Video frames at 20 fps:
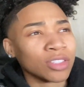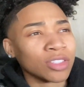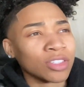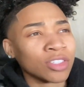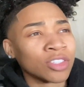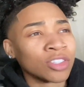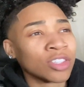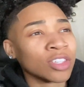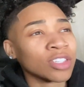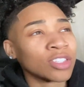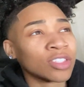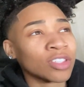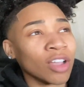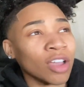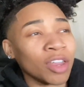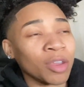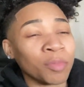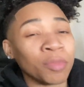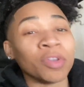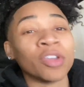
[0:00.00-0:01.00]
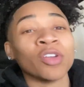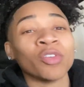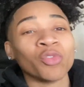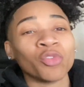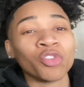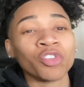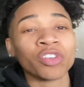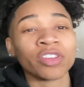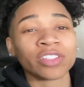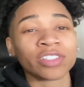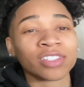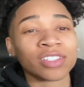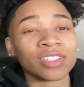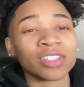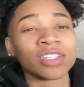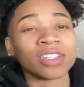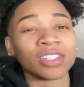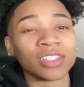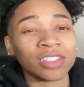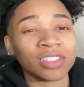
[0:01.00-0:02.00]
She started being real
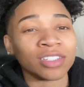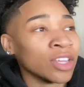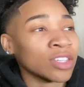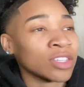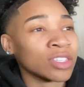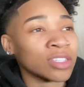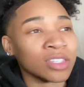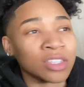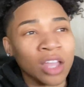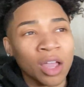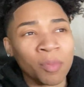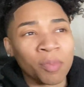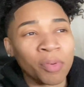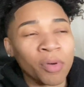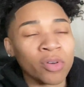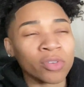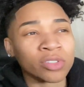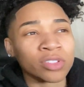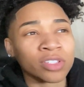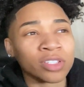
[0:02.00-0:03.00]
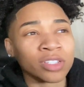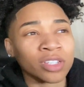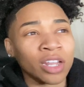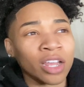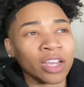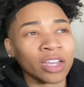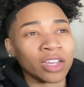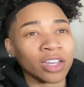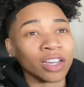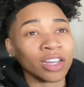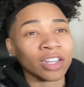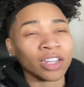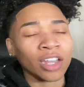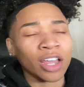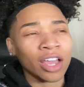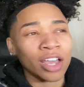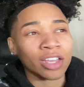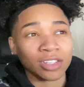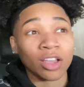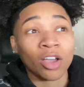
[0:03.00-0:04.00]
sneaky. She stopped posting like a
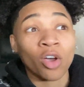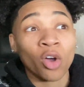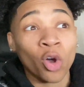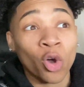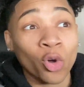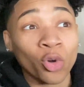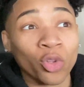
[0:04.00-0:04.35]
lot, a whole